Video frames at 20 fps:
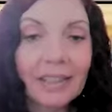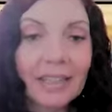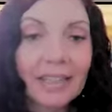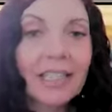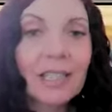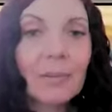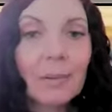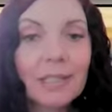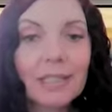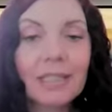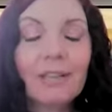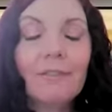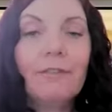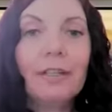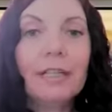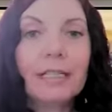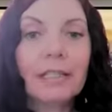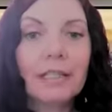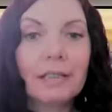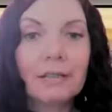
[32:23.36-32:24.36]
then
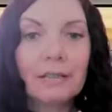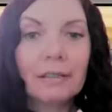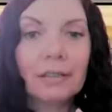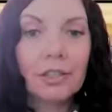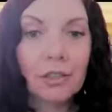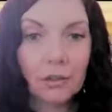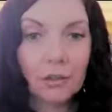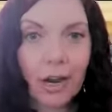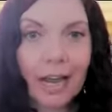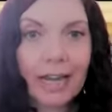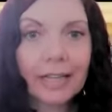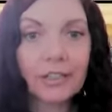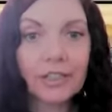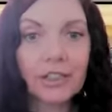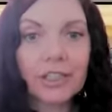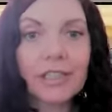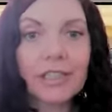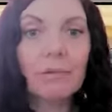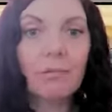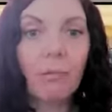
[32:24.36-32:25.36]
specific
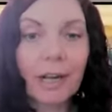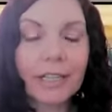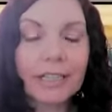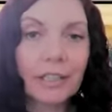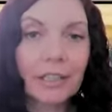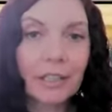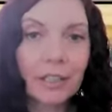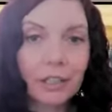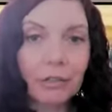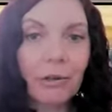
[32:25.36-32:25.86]
strategies, what